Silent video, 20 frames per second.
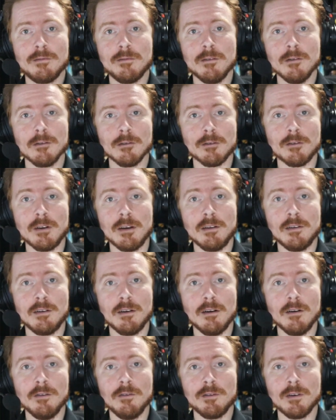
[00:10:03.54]
fuller
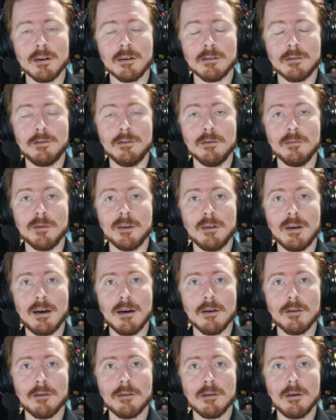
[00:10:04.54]
details on Tomb of
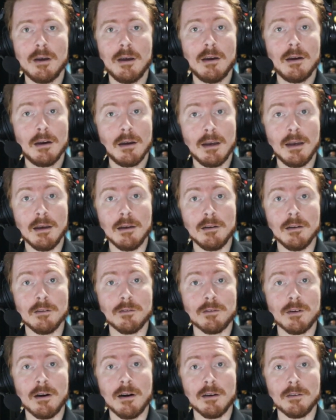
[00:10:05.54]
Death and its
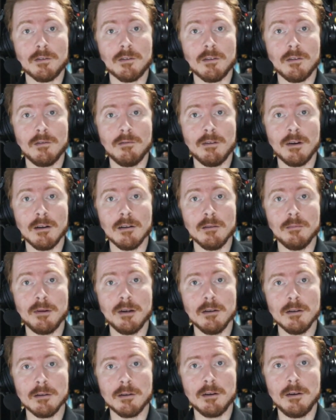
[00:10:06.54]
cost and
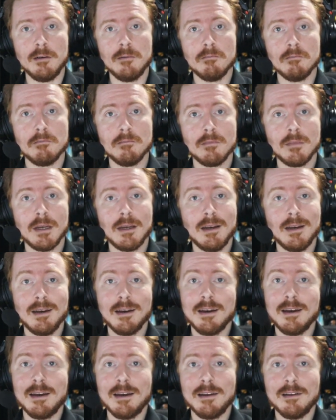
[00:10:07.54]
availability.
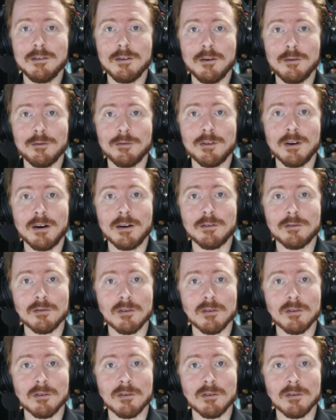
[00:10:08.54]
and goes on to